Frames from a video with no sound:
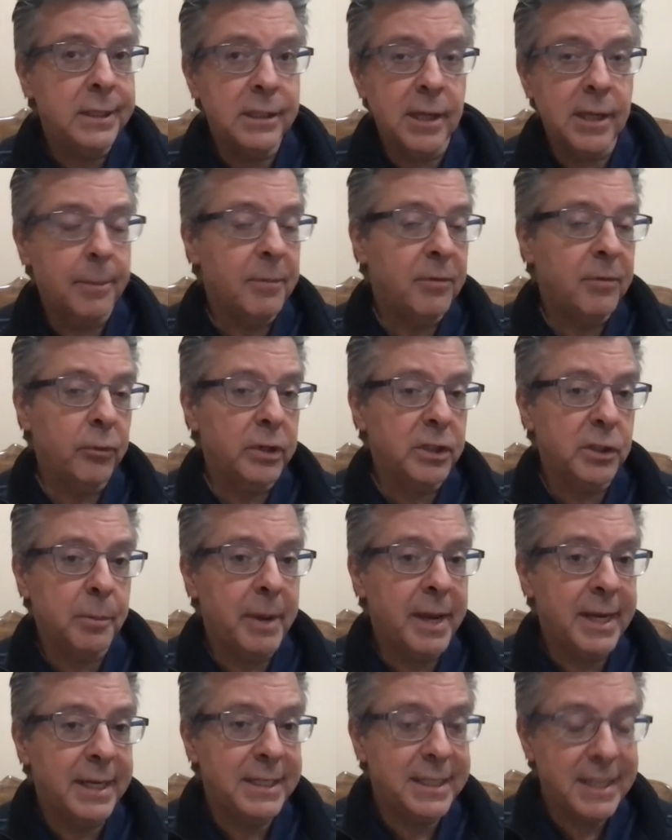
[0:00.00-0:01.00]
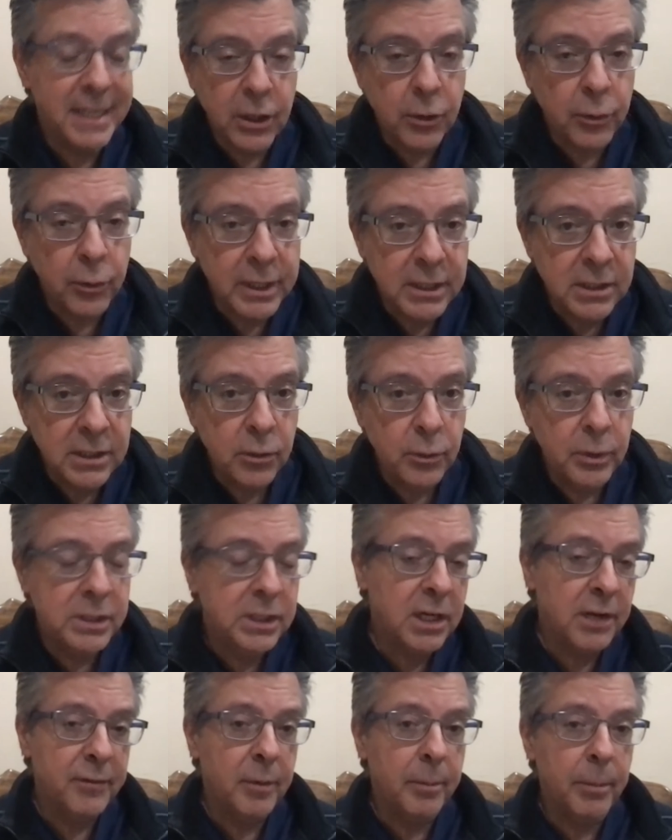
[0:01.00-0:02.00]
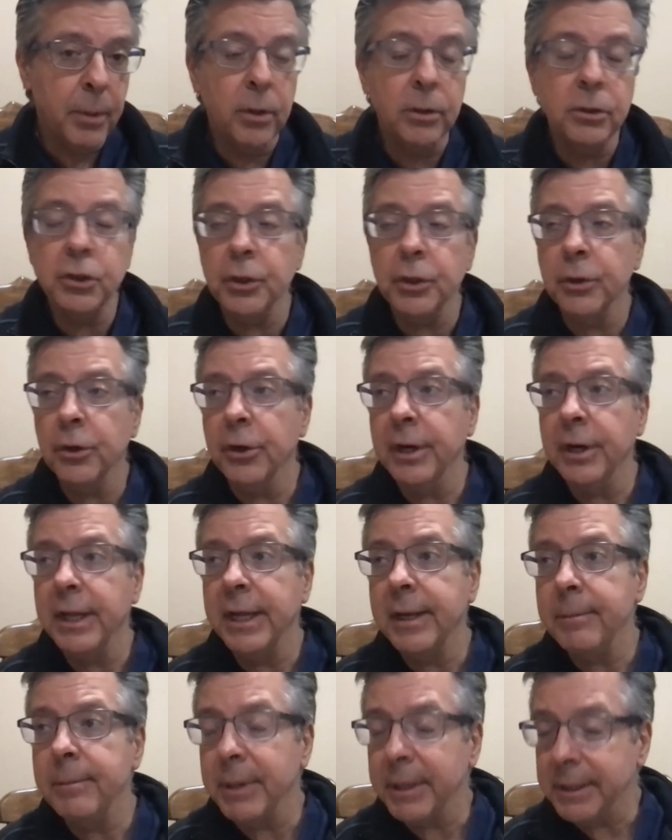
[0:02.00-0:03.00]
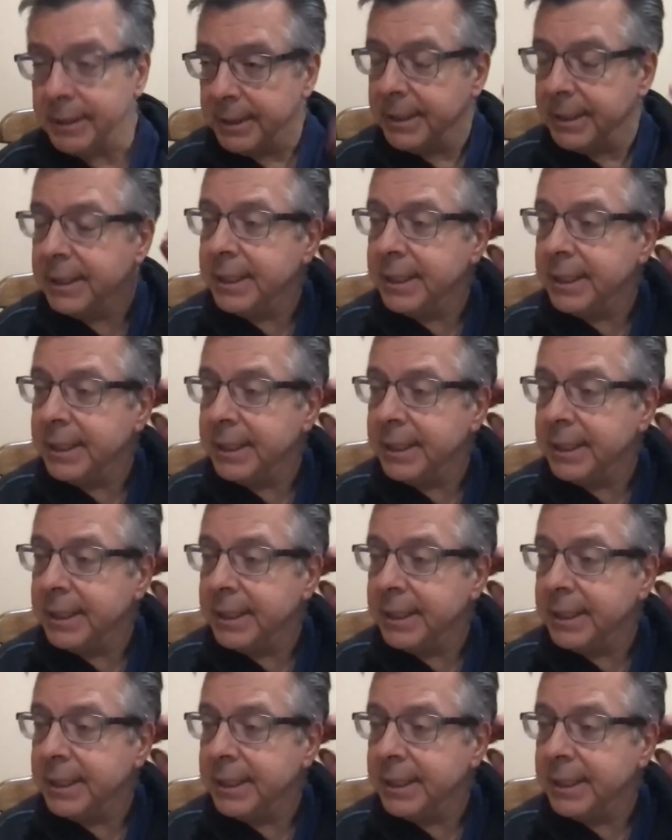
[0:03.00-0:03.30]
some of which may decrease the risk of a bulge or hernia, but